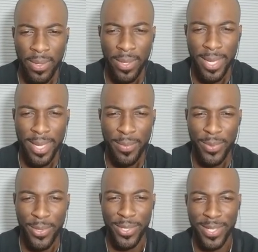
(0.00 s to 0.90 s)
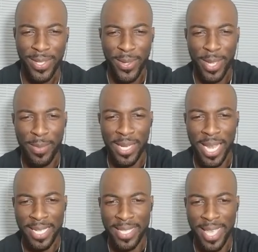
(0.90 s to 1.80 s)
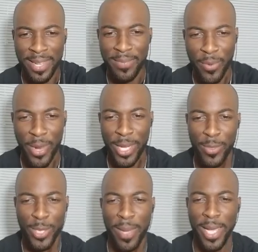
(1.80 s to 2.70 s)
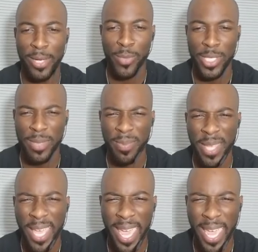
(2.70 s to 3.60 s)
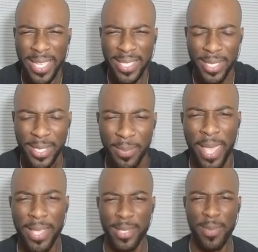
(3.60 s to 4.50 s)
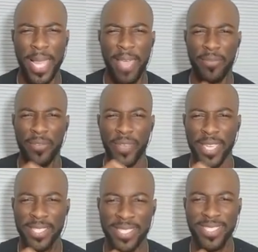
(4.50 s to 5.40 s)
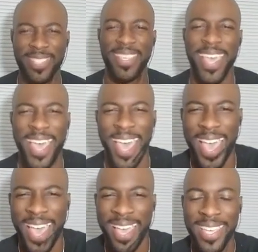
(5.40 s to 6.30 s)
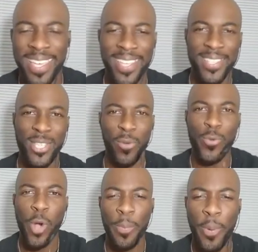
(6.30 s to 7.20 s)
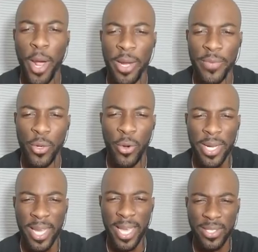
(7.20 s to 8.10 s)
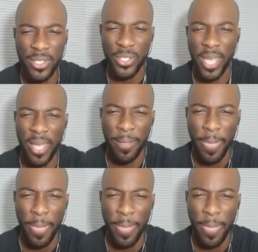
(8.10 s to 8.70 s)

hey, okay, let me like that. Miranda responded with some hands and some laughy faces. So if you are part of an organizer's chat,